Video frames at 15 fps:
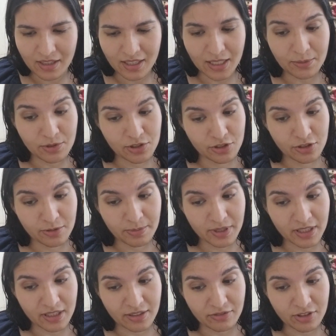I was stupid
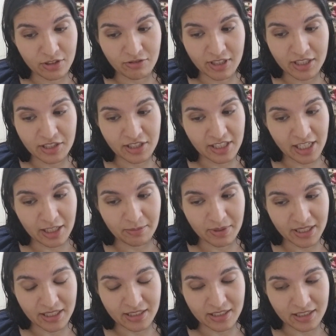enough to try and shake
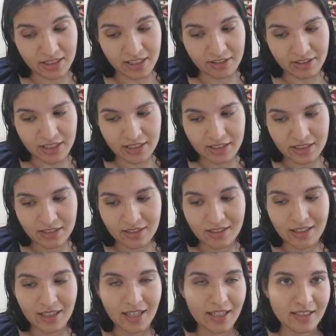my head to clear it,
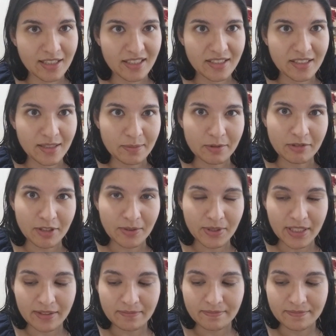and ended up
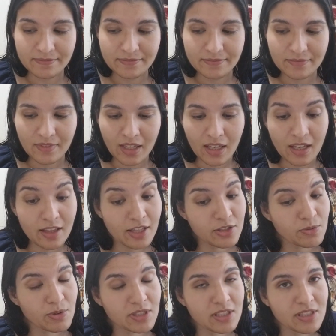groaning.
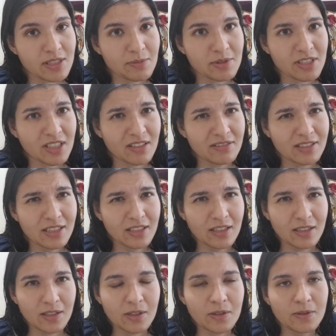This wasn't some soft,
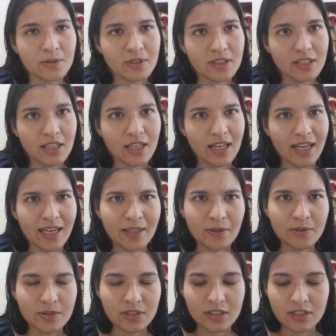"Oh,
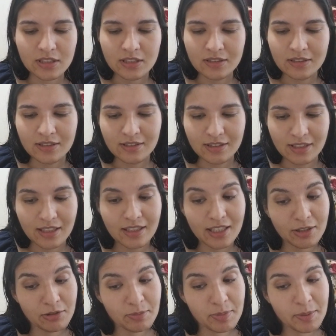ouch."
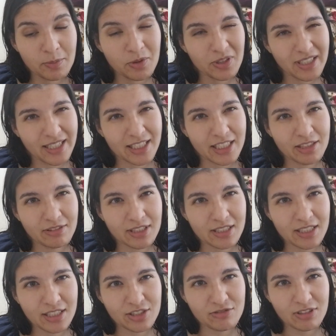It would be more accurate
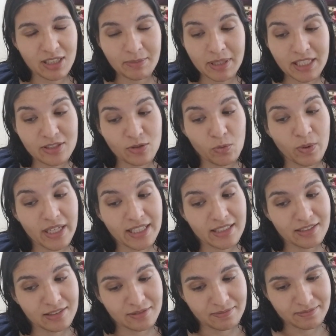to describe it as a wail.